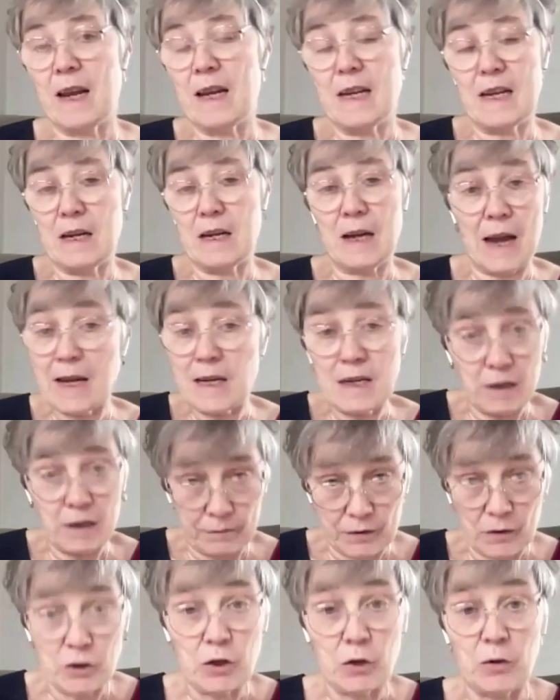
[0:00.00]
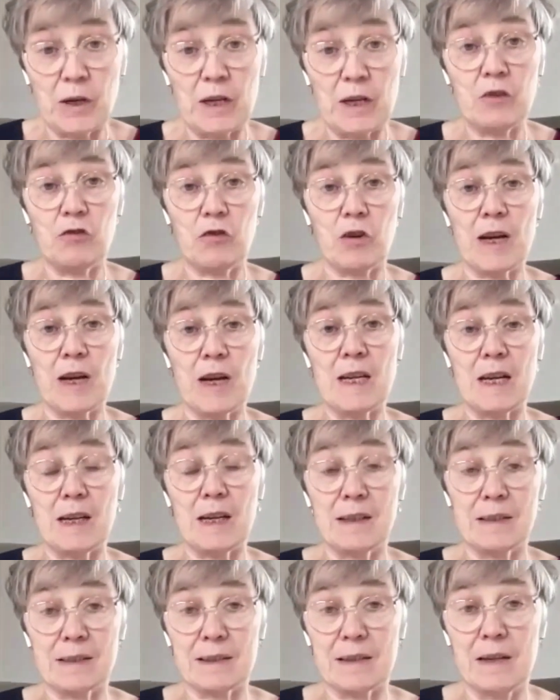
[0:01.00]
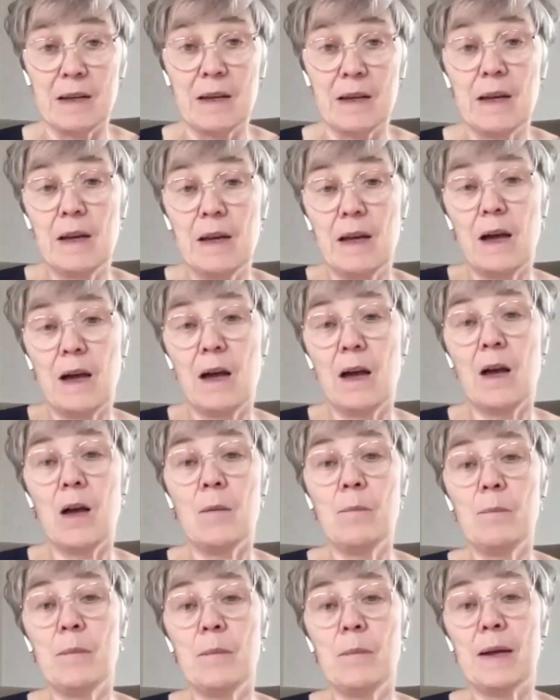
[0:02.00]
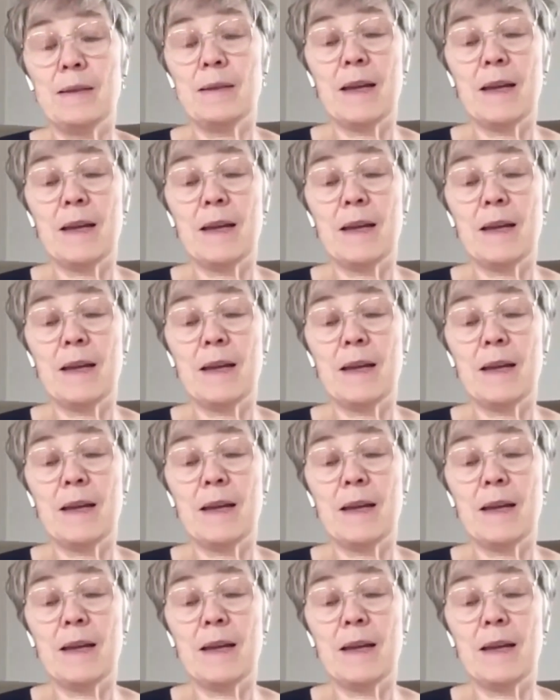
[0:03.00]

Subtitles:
any of the Jungian trainings. There's